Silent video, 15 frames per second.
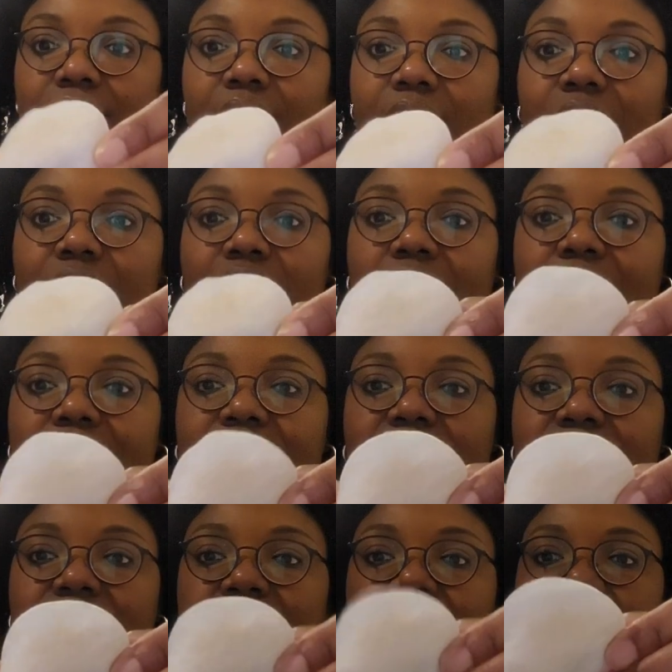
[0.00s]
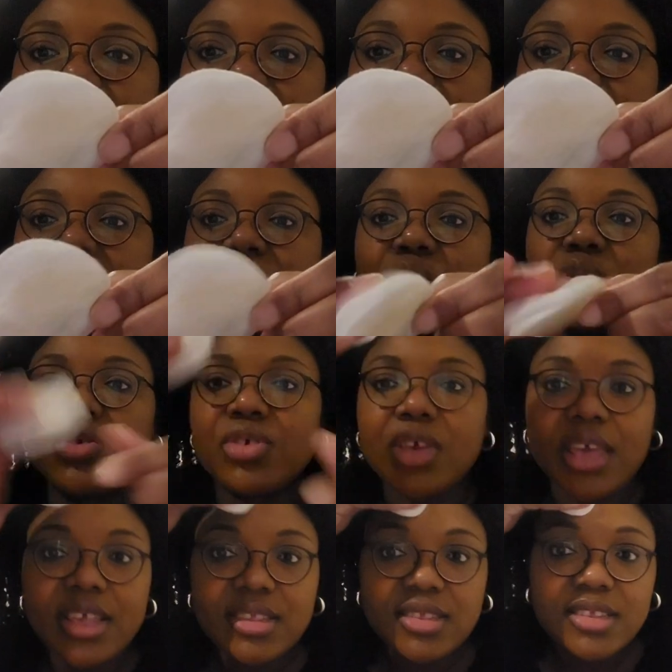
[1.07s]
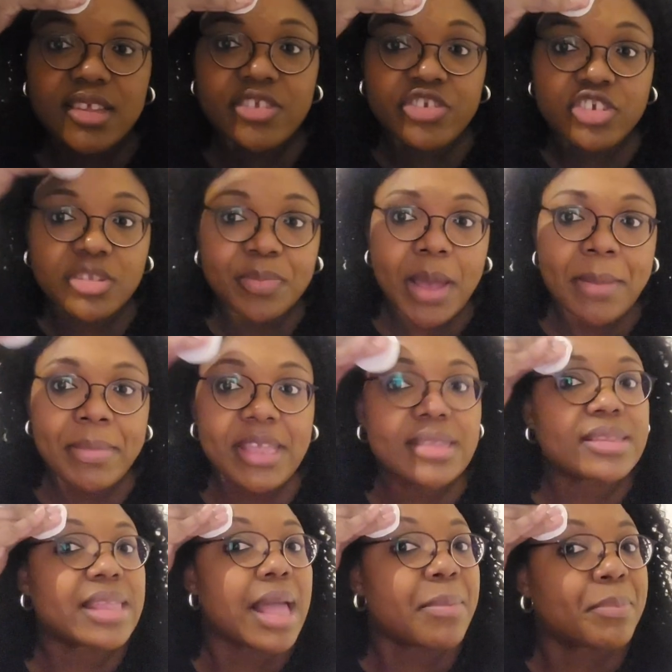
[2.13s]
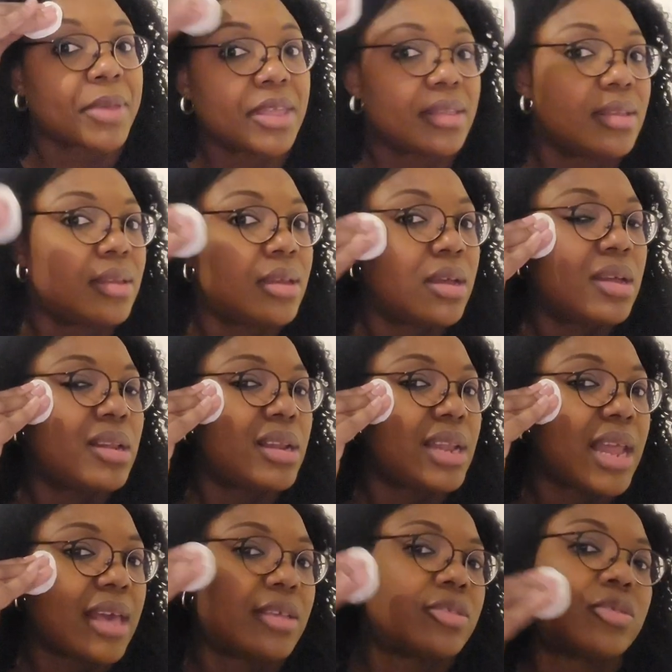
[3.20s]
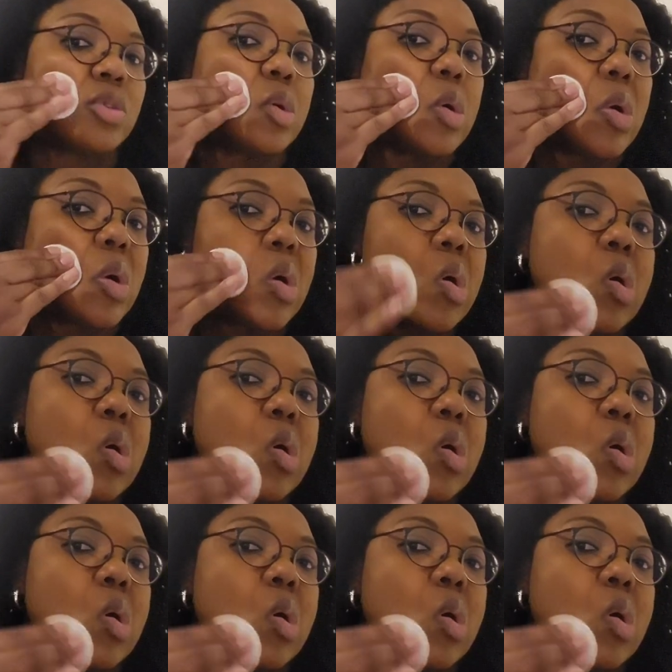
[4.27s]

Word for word: can you guys see that's all you can see just by me tapping like so